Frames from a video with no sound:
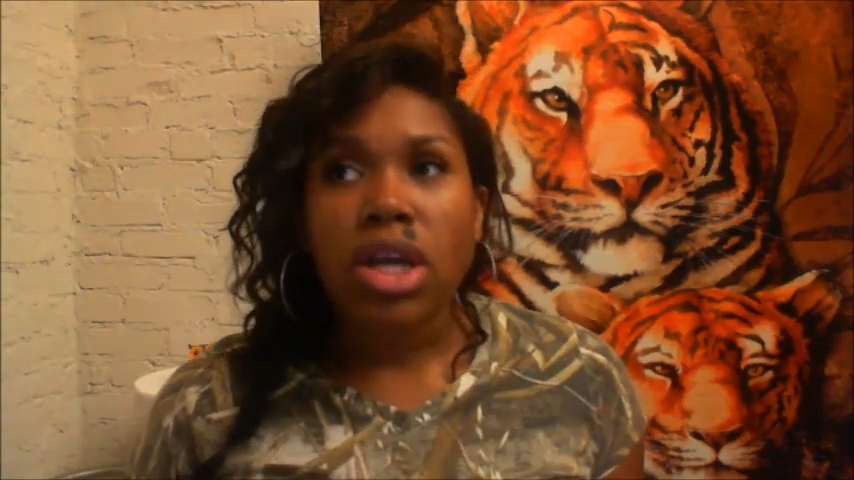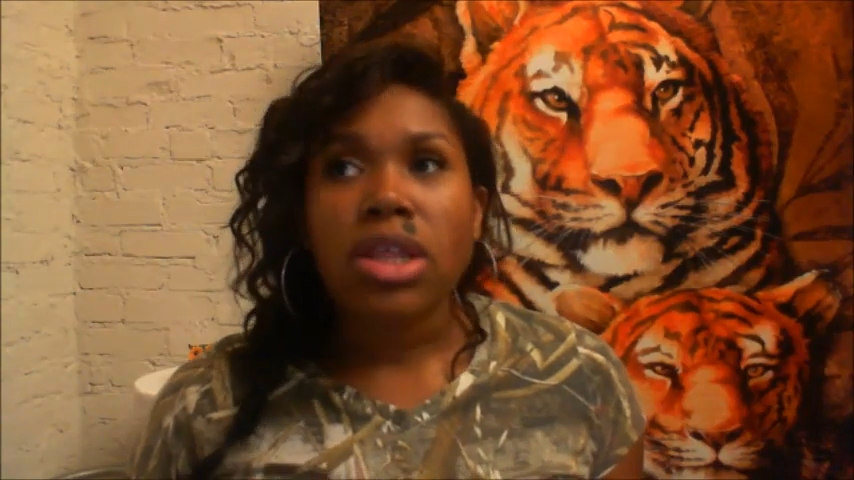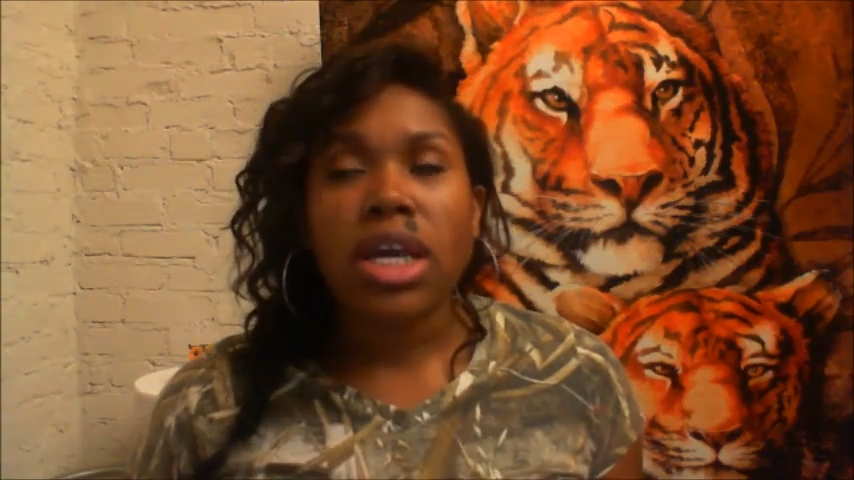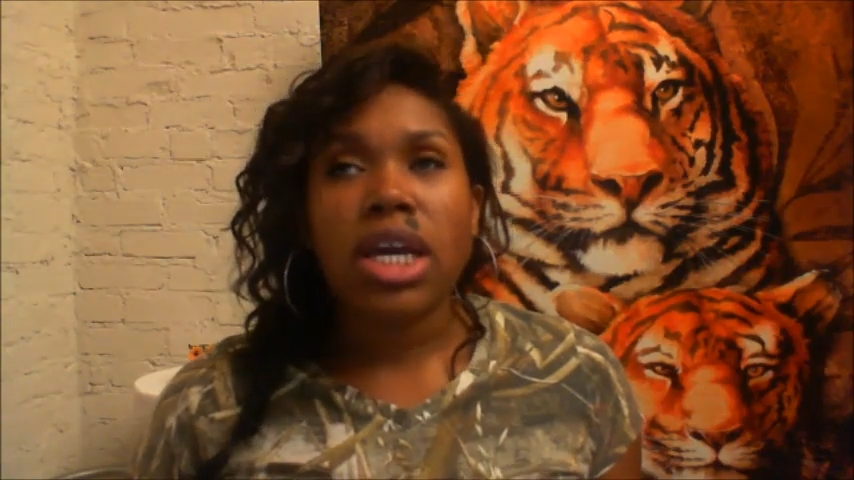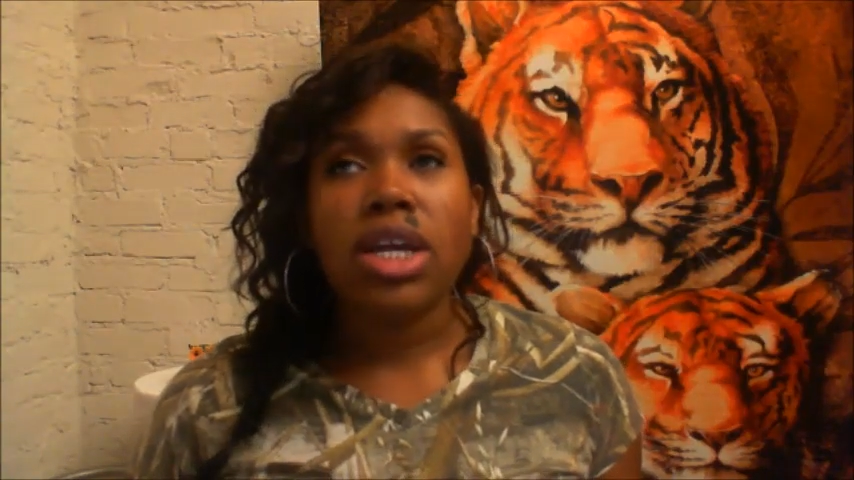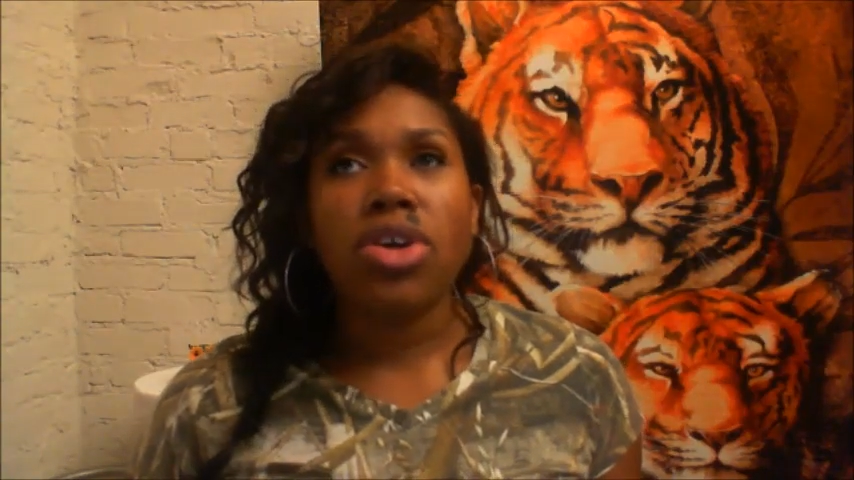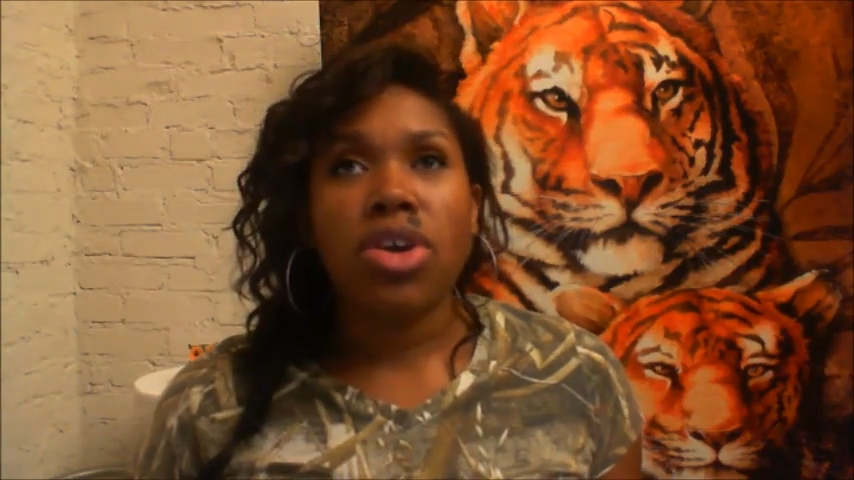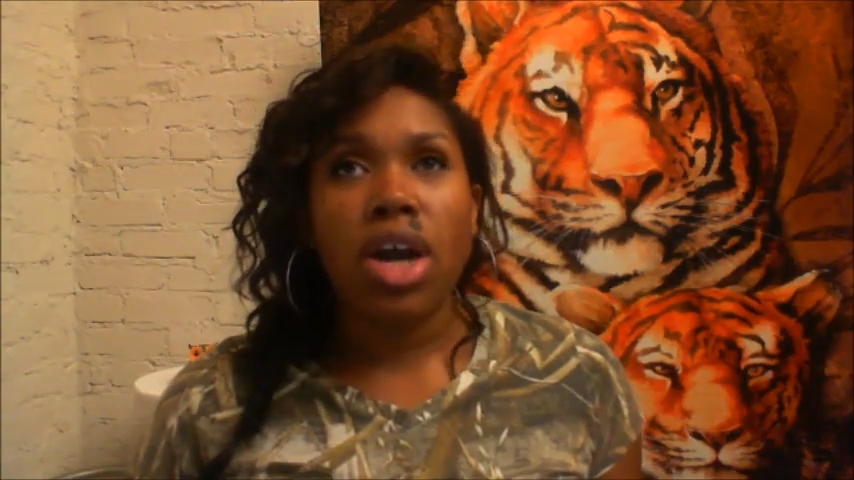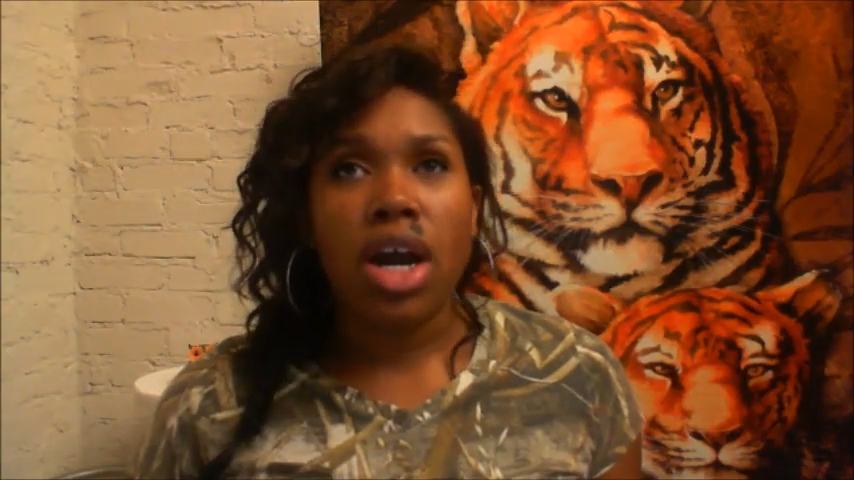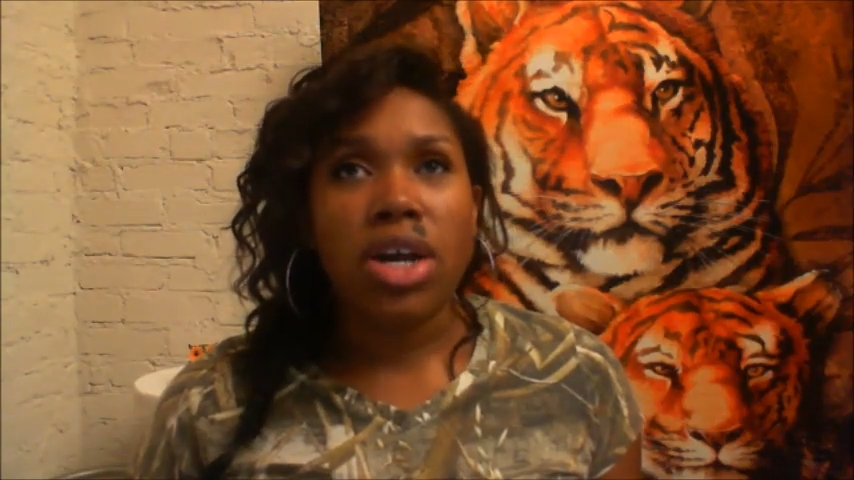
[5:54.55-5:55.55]
then your
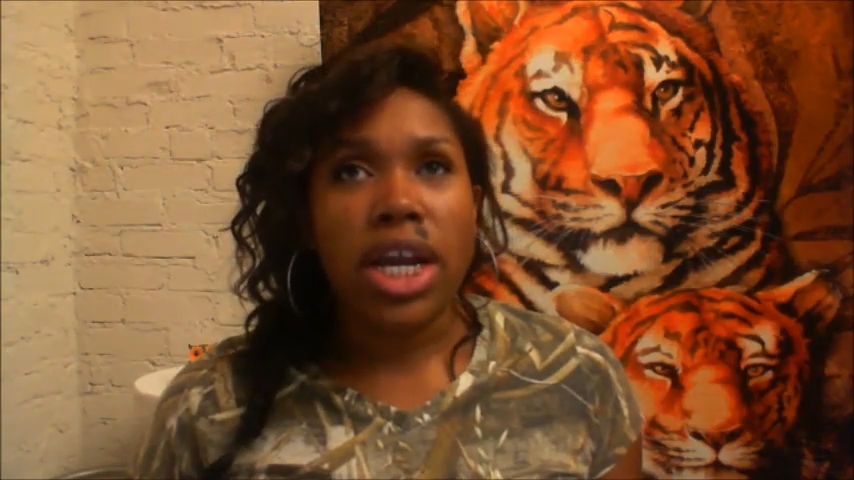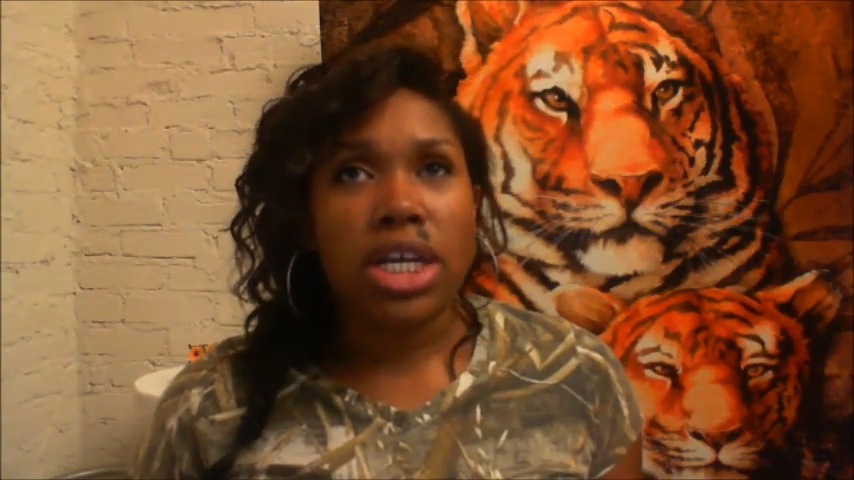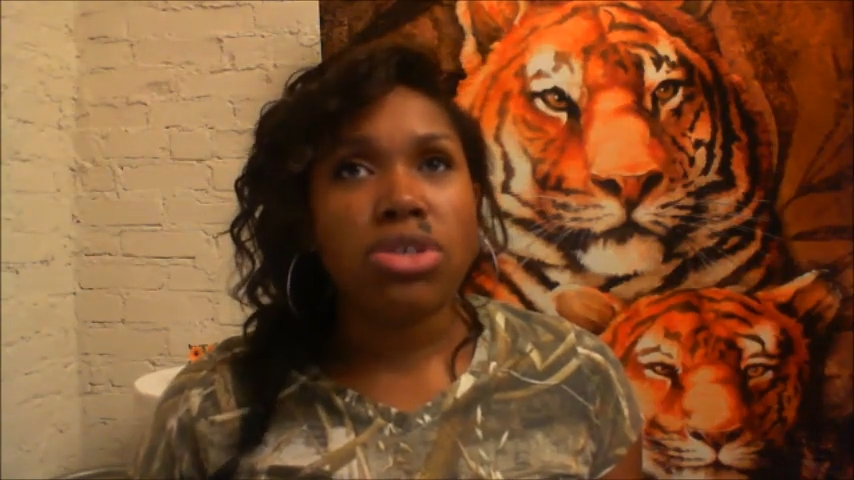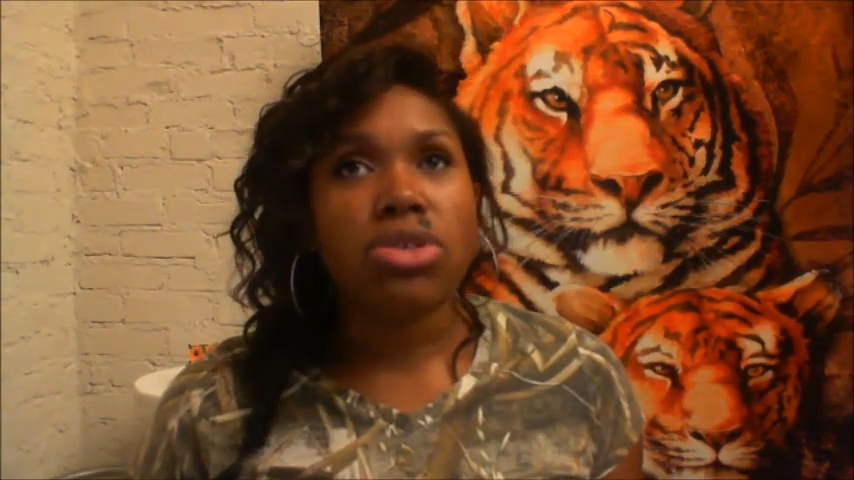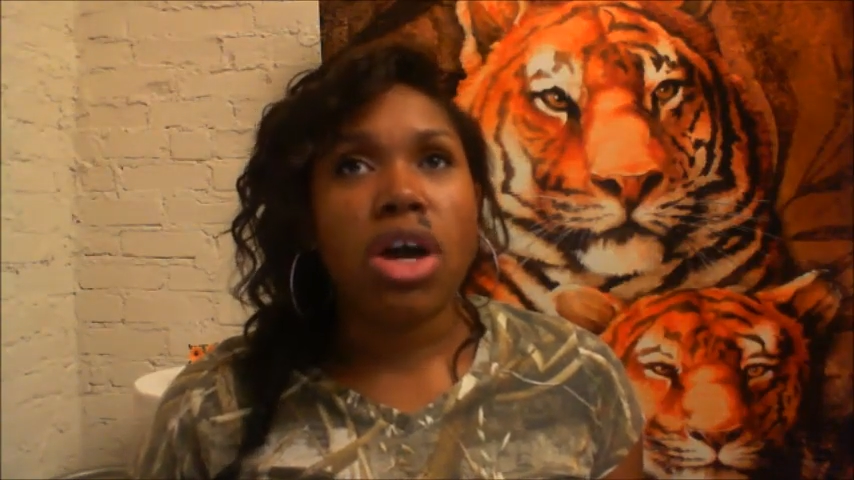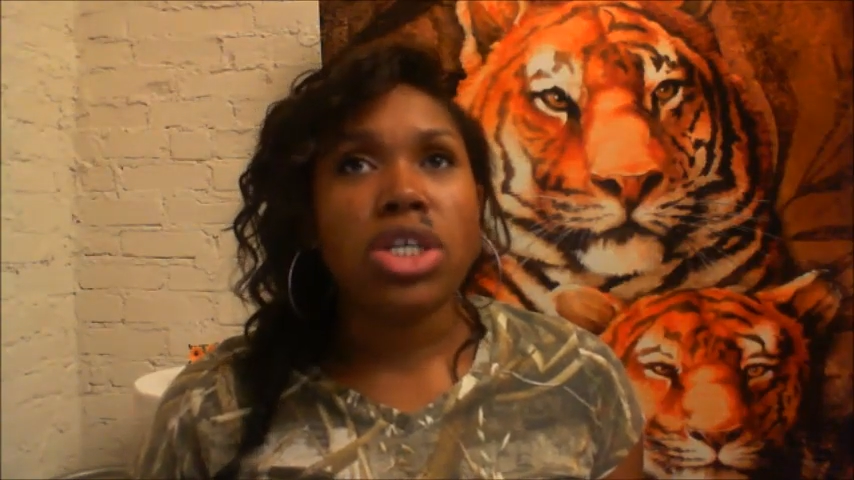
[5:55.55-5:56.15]
guardian angels are